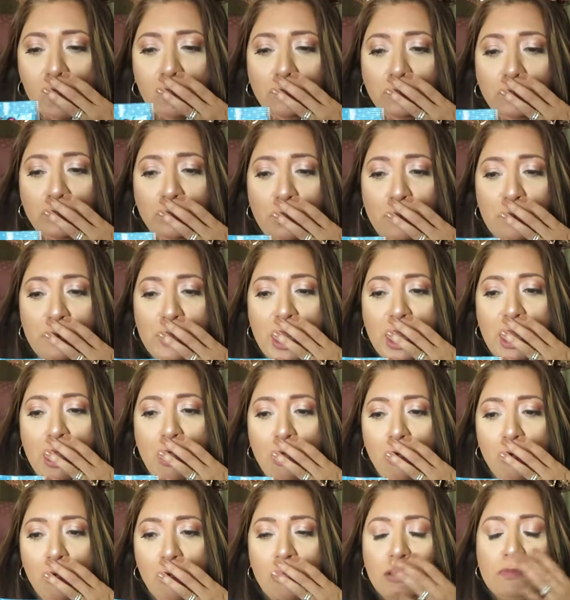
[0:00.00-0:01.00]
So they
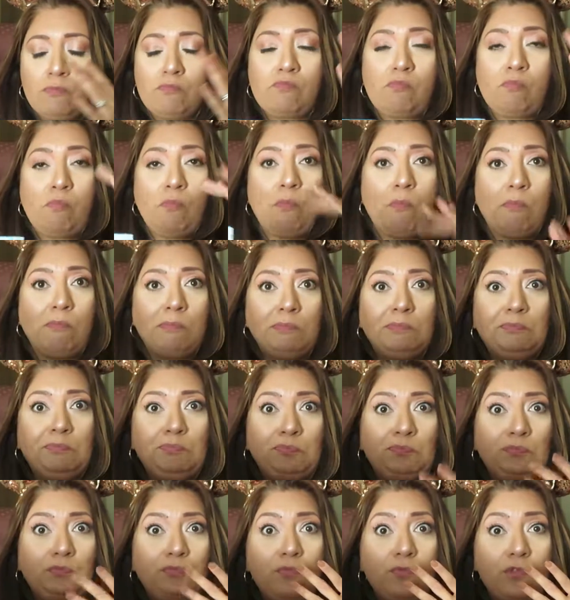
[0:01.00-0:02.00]
all,
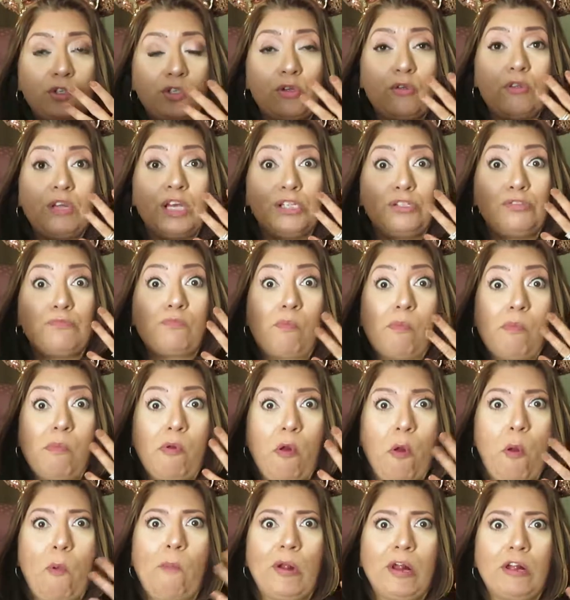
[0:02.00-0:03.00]
so they,
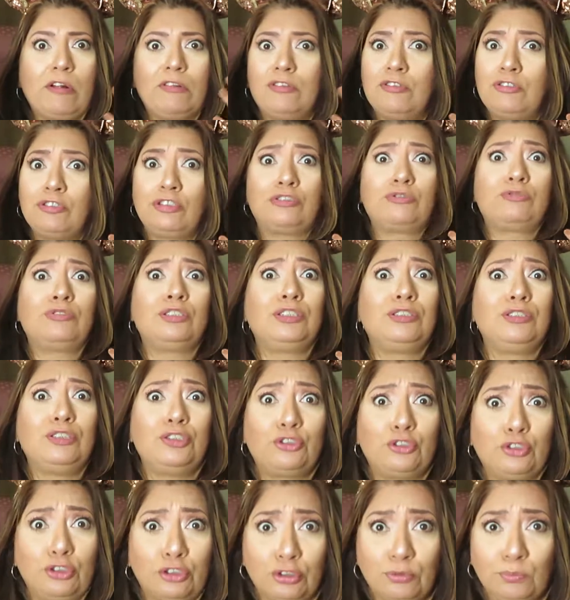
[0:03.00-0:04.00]
oh my god, this is
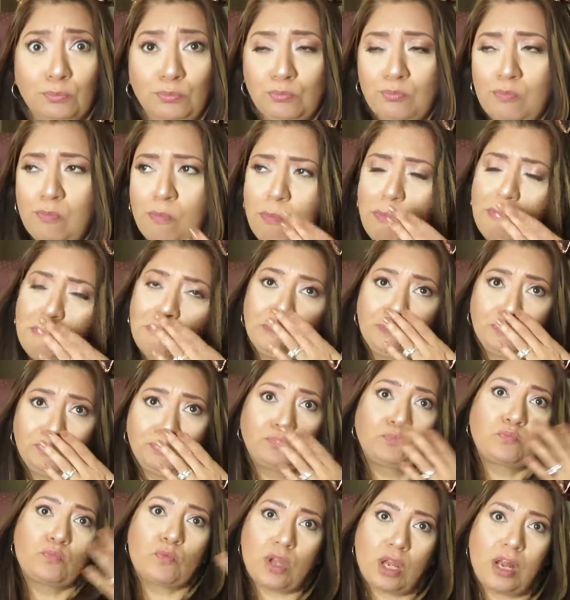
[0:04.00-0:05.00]
delicious.
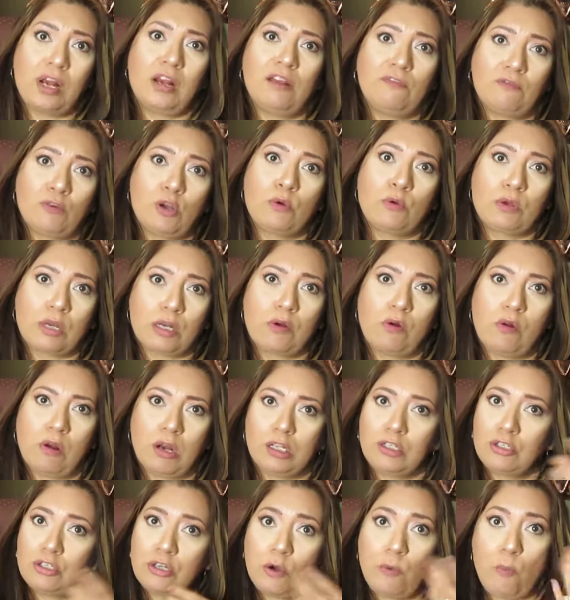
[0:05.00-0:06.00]
I love
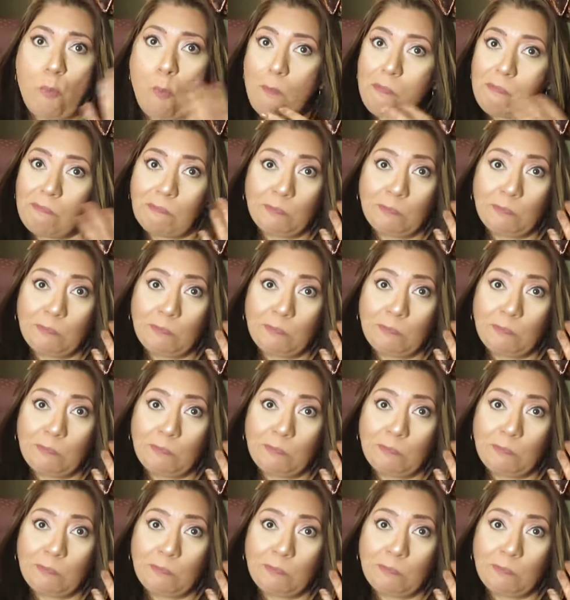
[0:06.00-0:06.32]
Coca-Cola, so